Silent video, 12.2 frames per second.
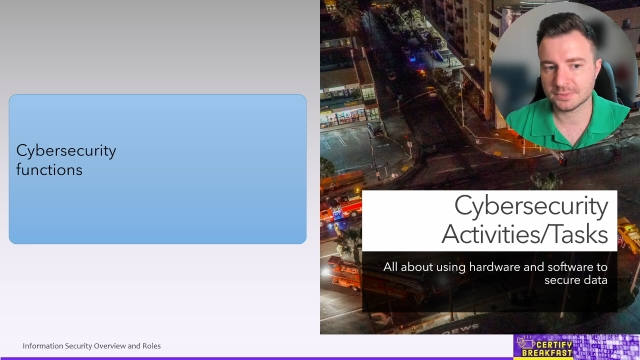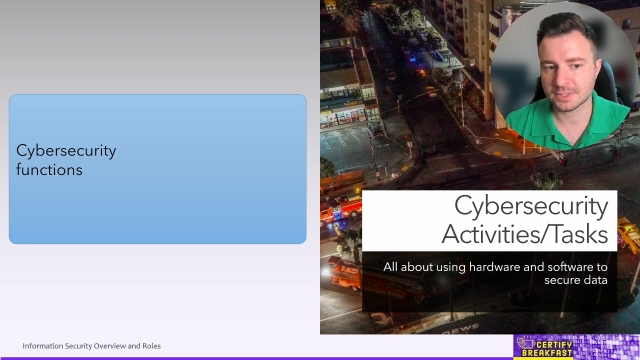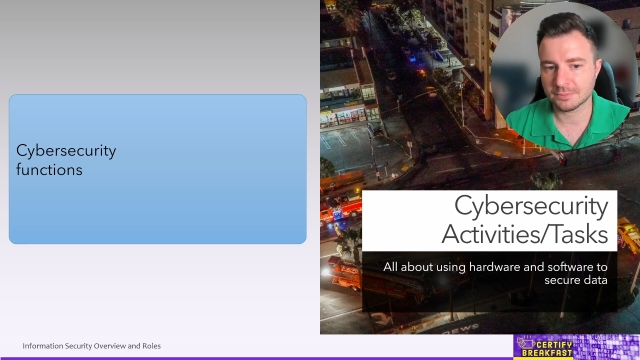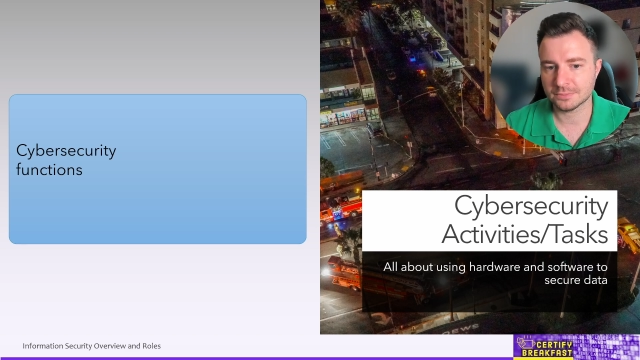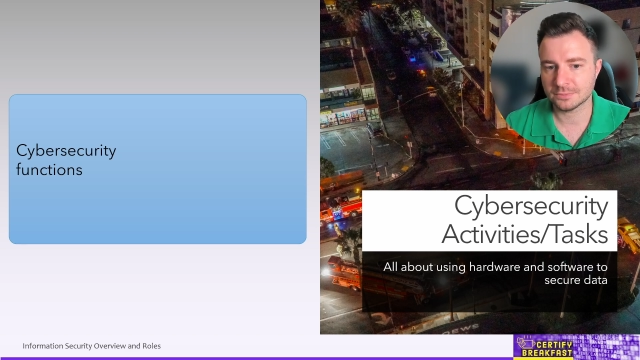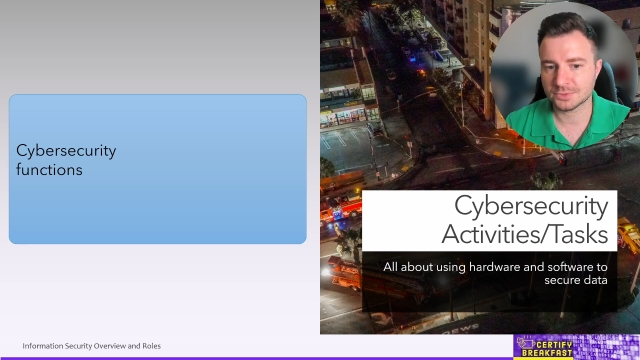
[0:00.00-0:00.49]

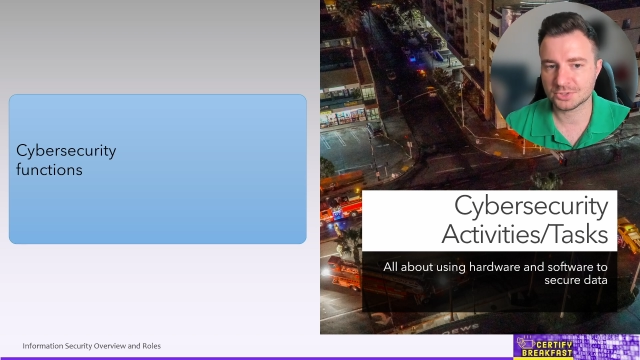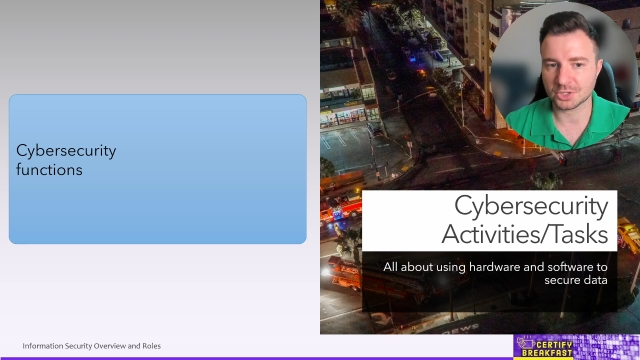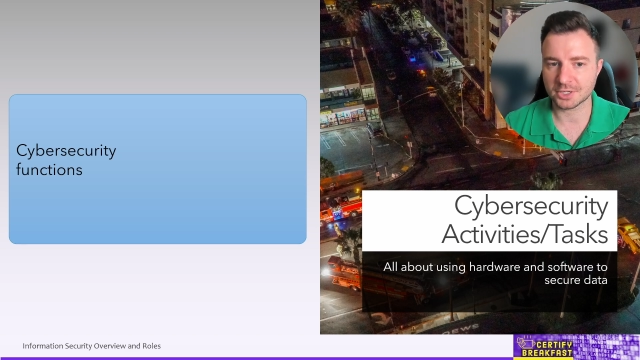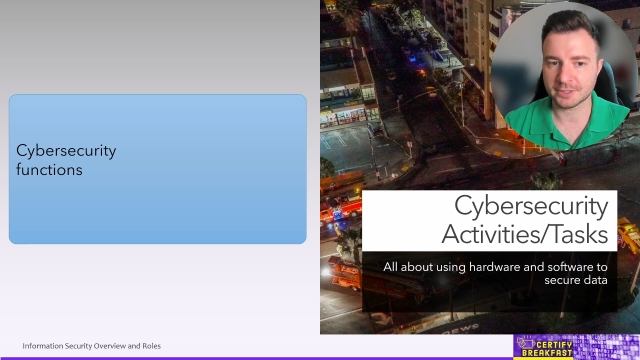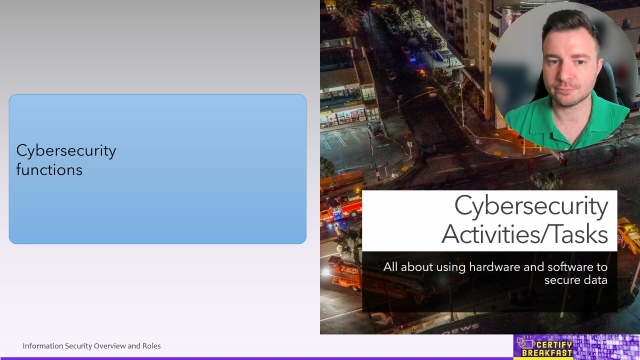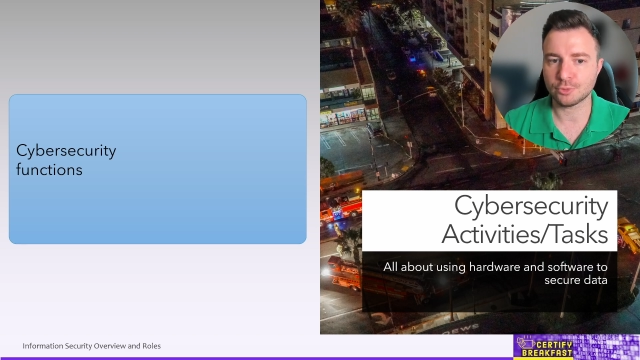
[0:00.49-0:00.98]
some
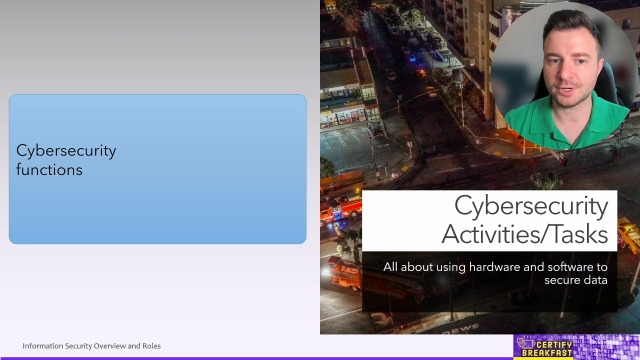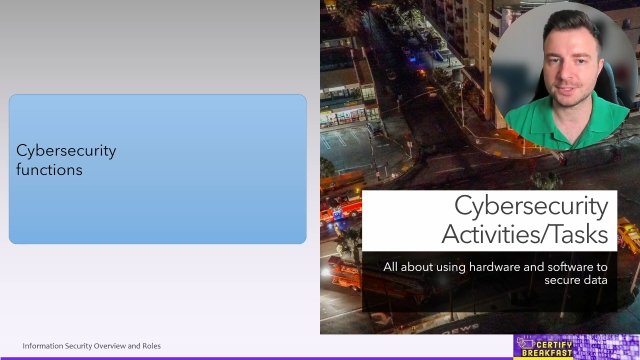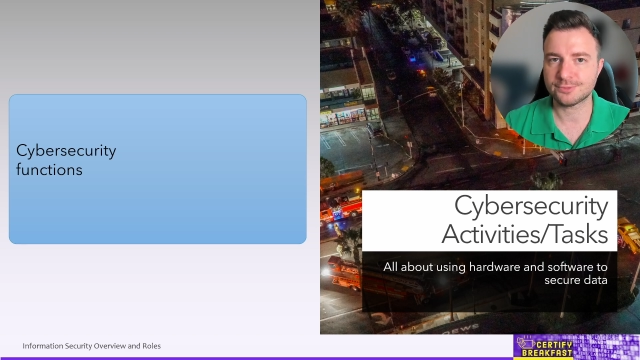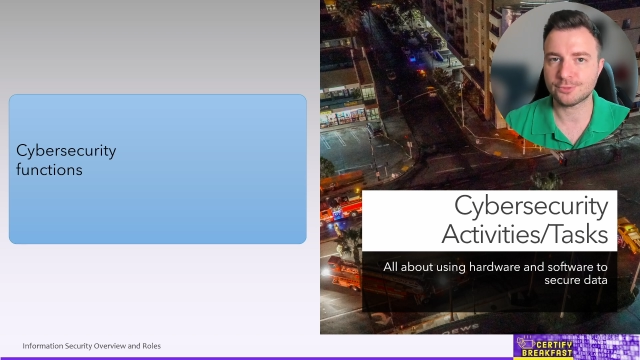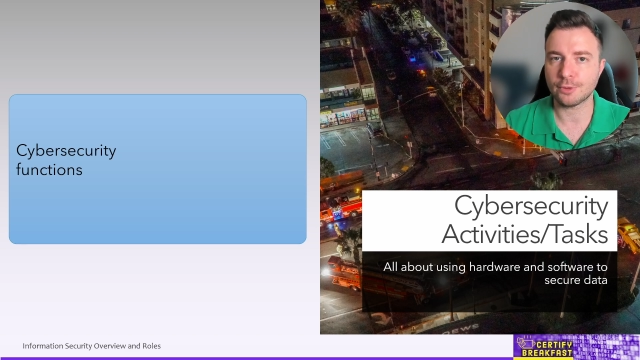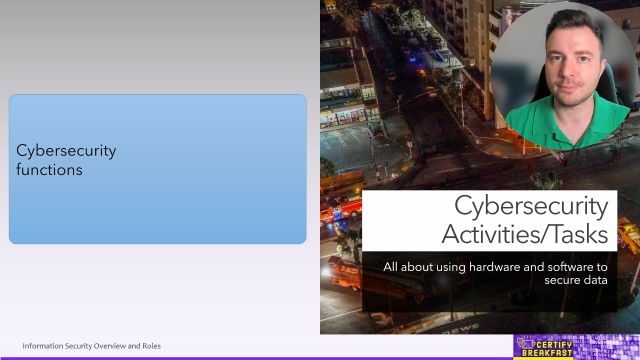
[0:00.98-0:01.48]
starting points
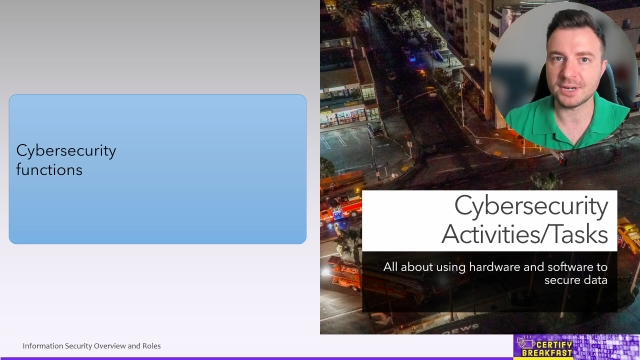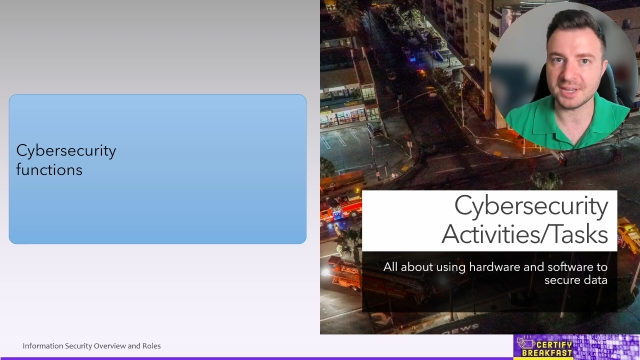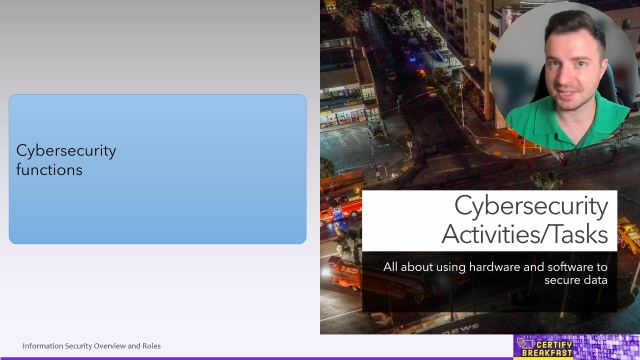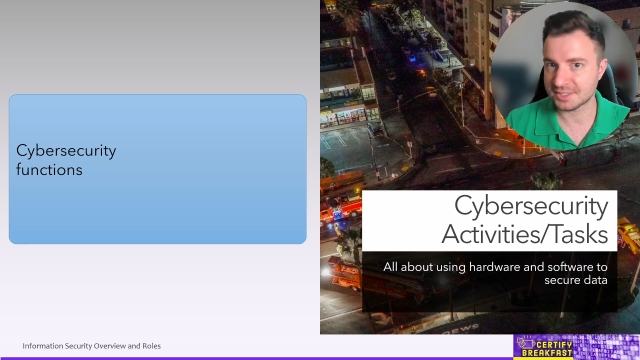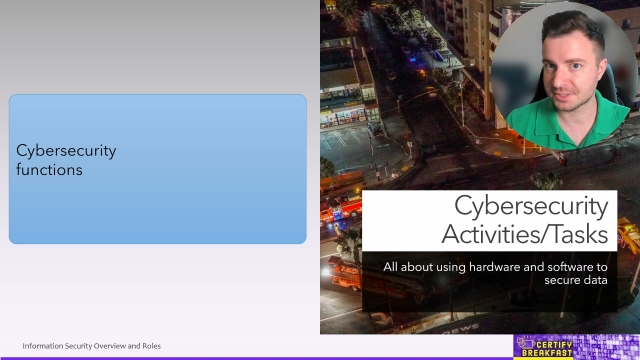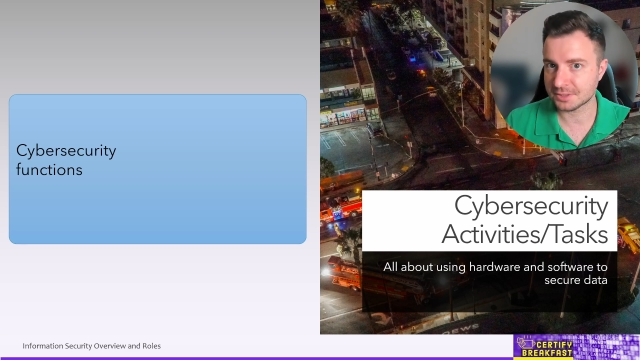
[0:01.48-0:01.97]
from
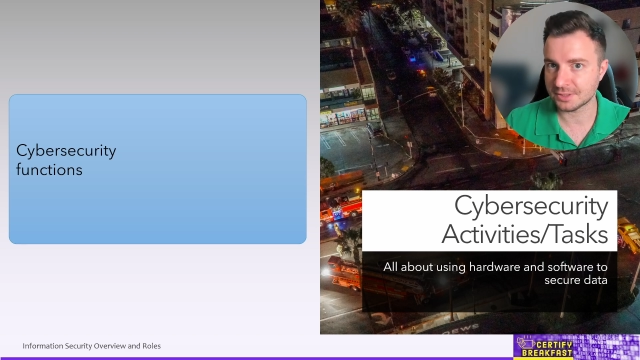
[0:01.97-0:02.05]
NIST,